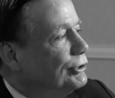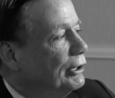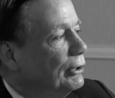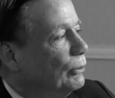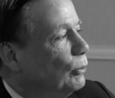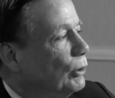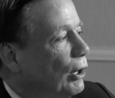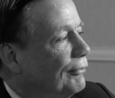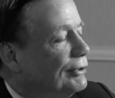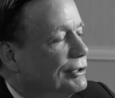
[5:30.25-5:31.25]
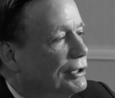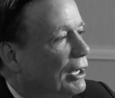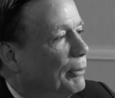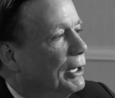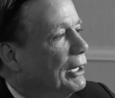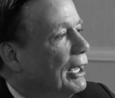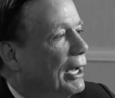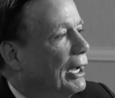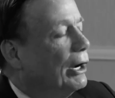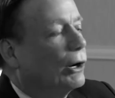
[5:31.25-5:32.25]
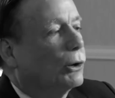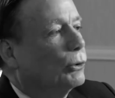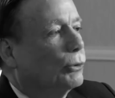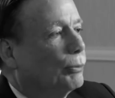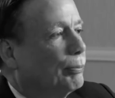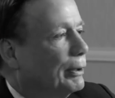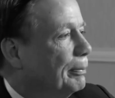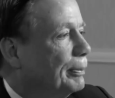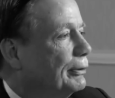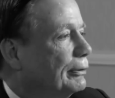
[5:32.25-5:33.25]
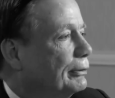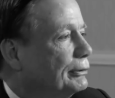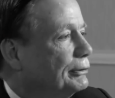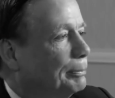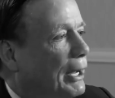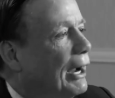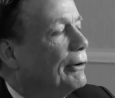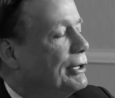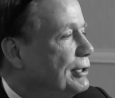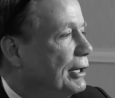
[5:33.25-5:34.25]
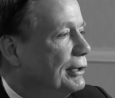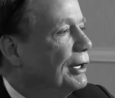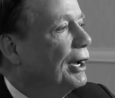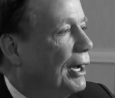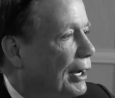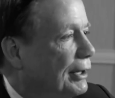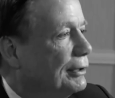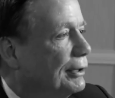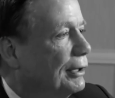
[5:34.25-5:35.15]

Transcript: She would often tell me how people's parents had died.